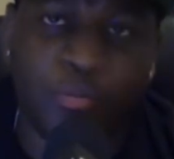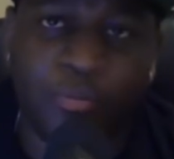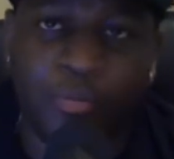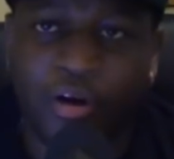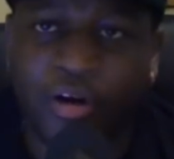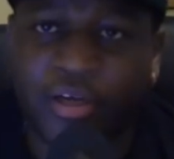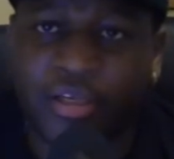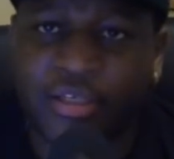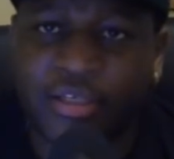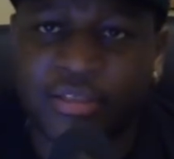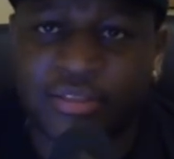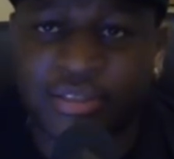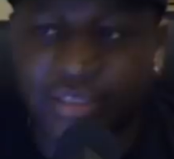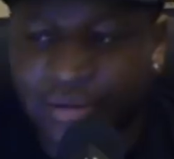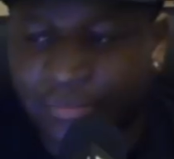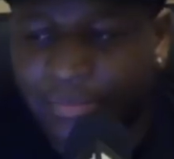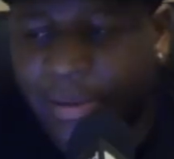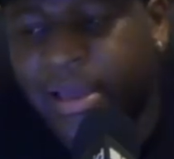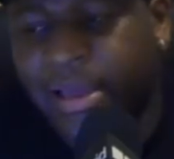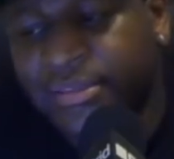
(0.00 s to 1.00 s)
marketed to the
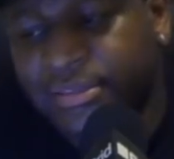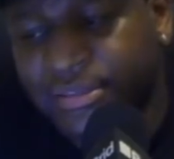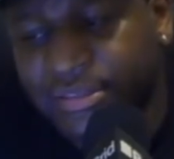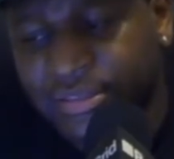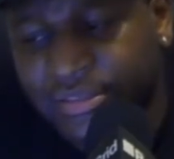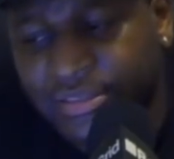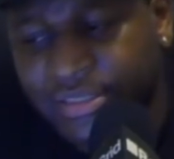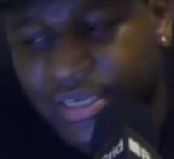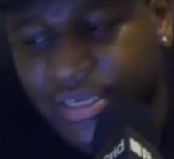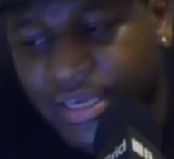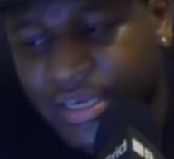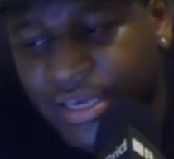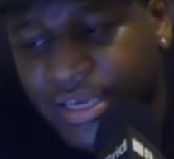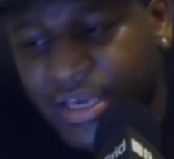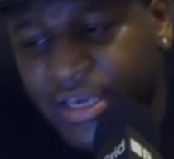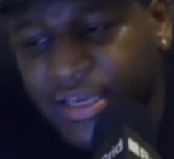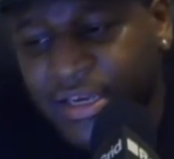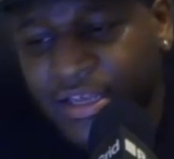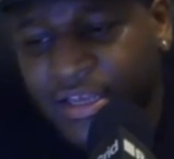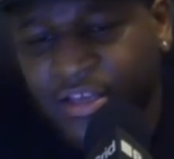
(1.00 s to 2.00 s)
masses,
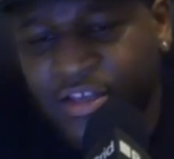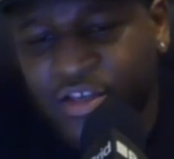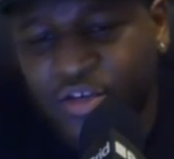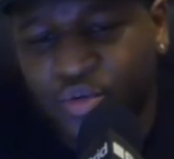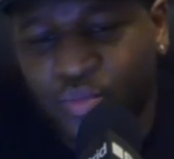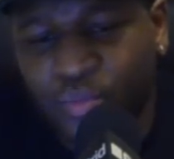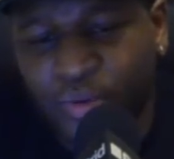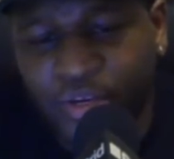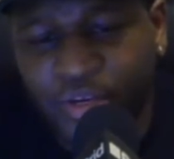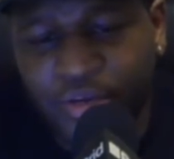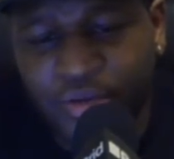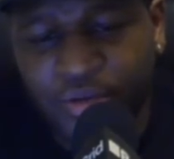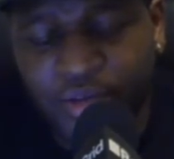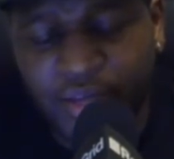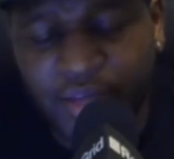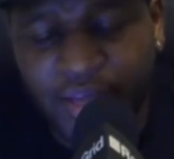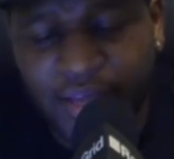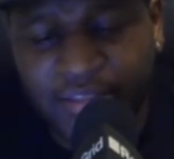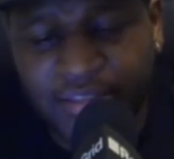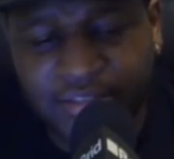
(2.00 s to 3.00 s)
and ill will
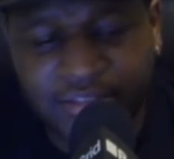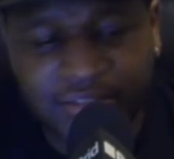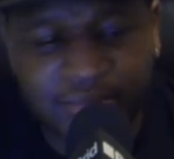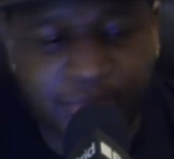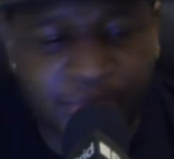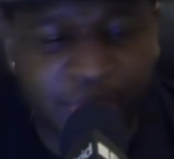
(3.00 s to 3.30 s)
has just